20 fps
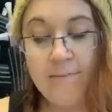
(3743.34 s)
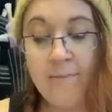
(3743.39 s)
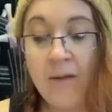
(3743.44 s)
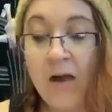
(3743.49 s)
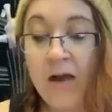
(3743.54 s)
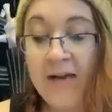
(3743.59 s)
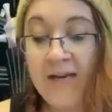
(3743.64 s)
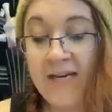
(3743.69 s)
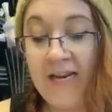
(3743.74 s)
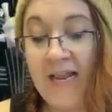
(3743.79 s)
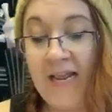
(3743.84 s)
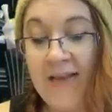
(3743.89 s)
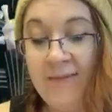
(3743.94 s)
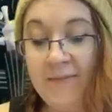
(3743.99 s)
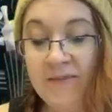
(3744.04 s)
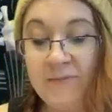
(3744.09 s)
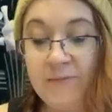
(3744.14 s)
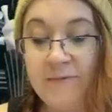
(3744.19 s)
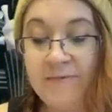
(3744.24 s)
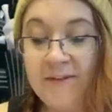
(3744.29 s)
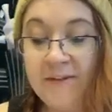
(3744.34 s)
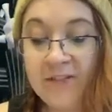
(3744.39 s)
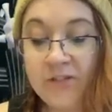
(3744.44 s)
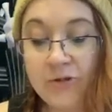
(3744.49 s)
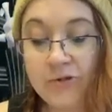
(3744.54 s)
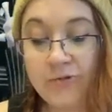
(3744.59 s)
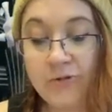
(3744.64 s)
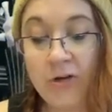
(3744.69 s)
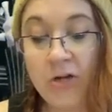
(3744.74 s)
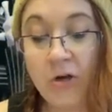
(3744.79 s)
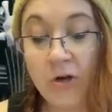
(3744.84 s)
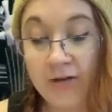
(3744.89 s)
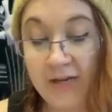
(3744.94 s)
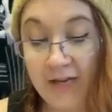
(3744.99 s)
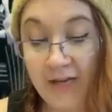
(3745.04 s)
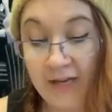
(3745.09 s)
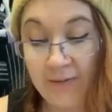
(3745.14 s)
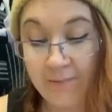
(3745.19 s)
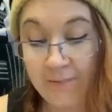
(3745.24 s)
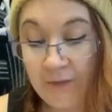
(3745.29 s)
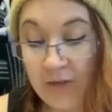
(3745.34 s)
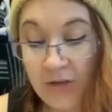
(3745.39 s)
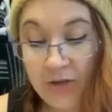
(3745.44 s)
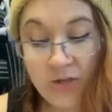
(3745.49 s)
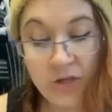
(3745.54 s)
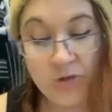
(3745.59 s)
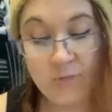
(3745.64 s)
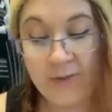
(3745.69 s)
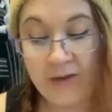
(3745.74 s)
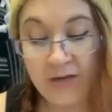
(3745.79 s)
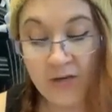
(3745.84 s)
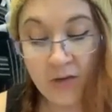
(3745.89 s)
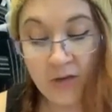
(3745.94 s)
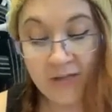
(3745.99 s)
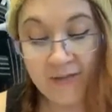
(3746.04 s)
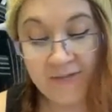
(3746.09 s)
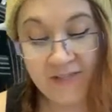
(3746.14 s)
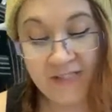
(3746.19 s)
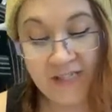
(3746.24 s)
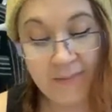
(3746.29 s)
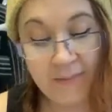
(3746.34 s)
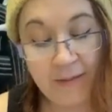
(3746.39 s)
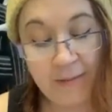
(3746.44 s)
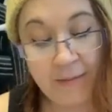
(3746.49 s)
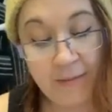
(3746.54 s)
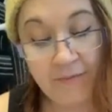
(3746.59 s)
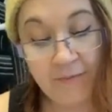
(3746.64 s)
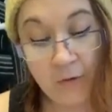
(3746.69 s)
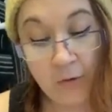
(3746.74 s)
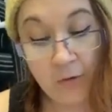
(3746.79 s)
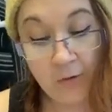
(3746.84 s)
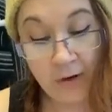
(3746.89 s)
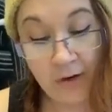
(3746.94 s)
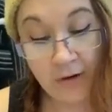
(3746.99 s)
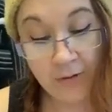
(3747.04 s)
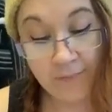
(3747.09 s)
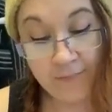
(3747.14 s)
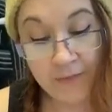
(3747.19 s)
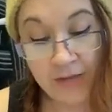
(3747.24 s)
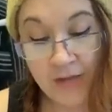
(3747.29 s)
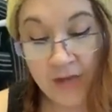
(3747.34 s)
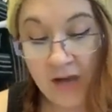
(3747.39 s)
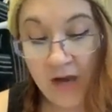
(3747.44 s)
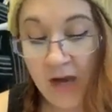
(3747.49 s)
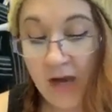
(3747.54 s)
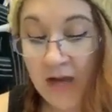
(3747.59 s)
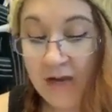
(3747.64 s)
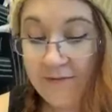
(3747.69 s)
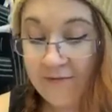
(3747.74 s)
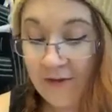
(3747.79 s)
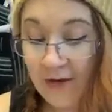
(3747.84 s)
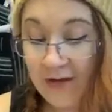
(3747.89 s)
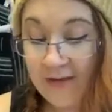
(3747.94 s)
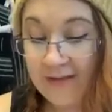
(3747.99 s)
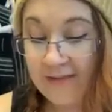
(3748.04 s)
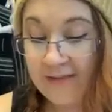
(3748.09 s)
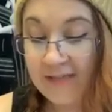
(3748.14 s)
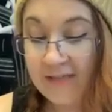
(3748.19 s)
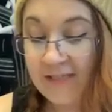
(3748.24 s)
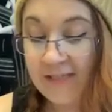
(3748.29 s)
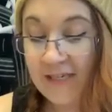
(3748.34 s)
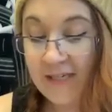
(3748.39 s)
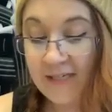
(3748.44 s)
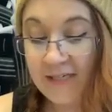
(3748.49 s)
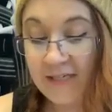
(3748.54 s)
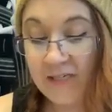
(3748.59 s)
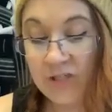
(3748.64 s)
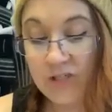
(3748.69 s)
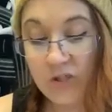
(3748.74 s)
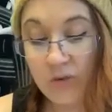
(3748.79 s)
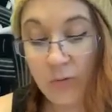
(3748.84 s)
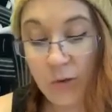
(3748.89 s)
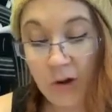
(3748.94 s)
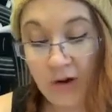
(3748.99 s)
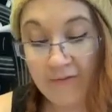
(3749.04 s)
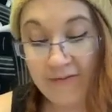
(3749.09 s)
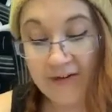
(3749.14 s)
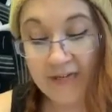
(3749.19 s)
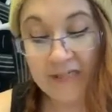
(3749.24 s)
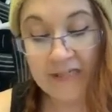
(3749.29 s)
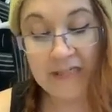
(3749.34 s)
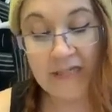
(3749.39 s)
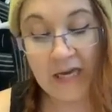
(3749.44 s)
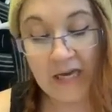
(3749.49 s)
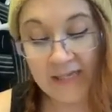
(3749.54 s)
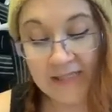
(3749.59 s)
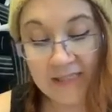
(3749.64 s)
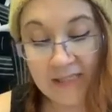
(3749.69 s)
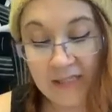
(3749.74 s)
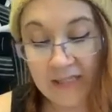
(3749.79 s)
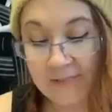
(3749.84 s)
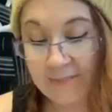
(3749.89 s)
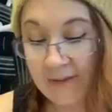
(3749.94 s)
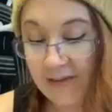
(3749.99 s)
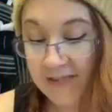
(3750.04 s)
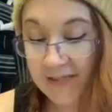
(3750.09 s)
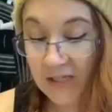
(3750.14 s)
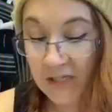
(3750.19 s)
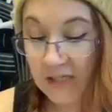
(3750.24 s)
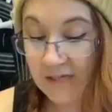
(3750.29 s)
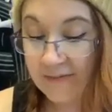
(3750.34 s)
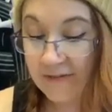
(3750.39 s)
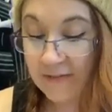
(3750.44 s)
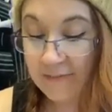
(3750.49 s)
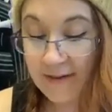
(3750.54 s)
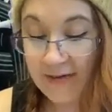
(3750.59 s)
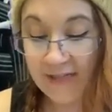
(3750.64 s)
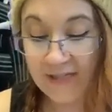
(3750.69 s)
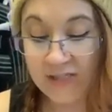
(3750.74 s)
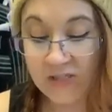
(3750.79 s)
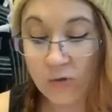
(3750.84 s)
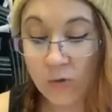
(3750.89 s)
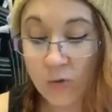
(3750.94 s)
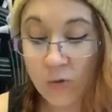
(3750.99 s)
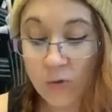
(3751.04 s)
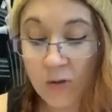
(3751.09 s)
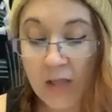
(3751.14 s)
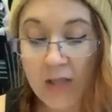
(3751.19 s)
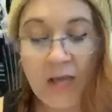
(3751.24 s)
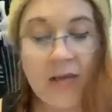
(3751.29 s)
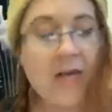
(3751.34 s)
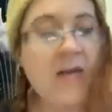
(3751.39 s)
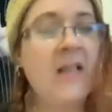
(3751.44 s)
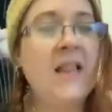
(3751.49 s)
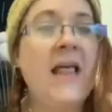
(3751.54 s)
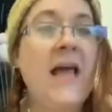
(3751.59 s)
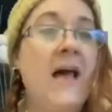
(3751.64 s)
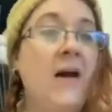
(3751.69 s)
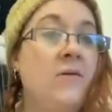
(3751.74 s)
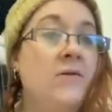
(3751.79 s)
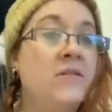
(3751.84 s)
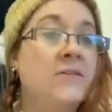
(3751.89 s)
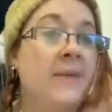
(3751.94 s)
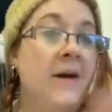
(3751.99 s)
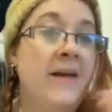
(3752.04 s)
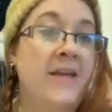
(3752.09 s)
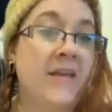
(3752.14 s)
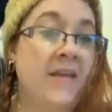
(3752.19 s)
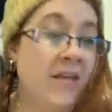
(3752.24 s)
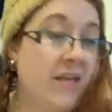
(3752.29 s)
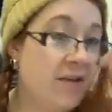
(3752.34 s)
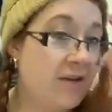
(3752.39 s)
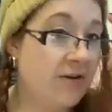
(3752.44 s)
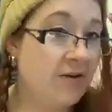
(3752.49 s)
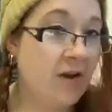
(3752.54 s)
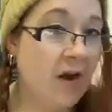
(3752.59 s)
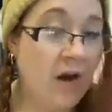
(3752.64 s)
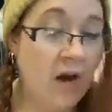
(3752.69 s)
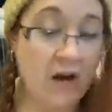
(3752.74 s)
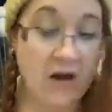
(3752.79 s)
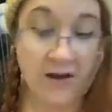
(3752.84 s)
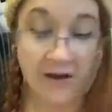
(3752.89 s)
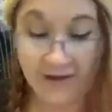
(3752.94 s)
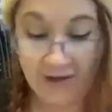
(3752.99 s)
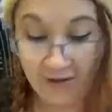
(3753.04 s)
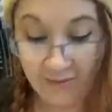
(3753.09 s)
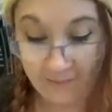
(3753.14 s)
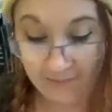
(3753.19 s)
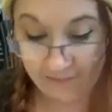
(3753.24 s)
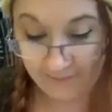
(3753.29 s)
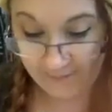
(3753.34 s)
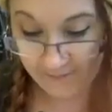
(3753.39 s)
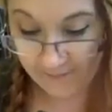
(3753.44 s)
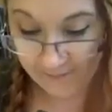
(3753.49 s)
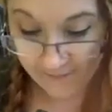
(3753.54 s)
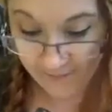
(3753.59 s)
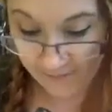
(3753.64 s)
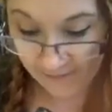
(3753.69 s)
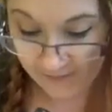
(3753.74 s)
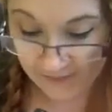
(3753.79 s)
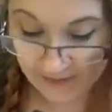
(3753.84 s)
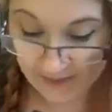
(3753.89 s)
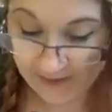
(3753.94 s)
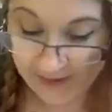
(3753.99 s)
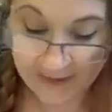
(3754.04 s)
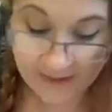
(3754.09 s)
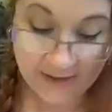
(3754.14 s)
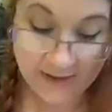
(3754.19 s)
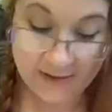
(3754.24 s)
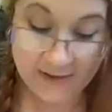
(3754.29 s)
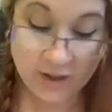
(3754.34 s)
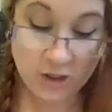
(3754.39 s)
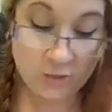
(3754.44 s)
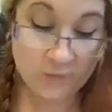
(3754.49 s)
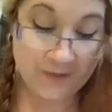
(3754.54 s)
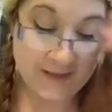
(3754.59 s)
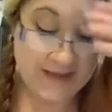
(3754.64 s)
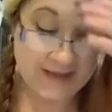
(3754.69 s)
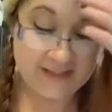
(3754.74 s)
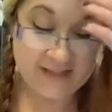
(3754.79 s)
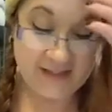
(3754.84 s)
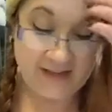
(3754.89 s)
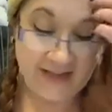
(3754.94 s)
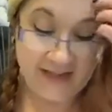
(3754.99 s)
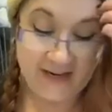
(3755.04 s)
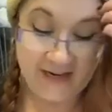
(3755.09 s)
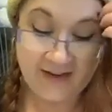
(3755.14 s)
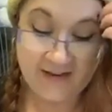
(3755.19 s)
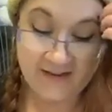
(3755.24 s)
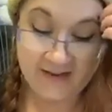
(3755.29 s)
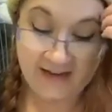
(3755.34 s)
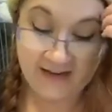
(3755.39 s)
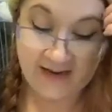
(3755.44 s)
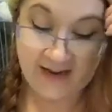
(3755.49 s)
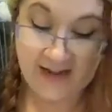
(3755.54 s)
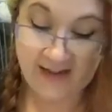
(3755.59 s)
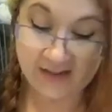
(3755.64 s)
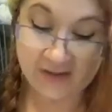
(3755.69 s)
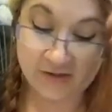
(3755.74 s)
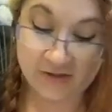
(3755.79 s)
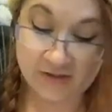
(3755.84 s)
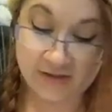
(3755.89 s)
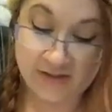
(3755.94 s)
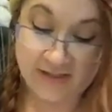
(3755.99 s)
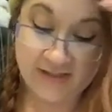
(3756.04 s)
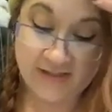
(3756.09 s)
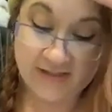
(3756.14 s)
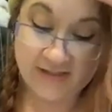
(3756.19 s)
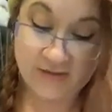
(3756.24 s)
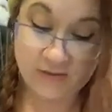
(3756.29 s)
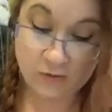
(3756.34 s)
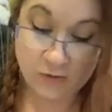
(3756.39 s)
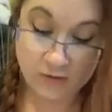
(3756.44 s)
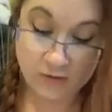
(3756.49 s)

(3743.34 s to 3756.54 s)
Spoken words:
"My name is Professor Trelawney. You may not have seen me before. I find that descending too often into the hustle and bustle of the main school clouds my inner eye." Nobody said anything in answer to this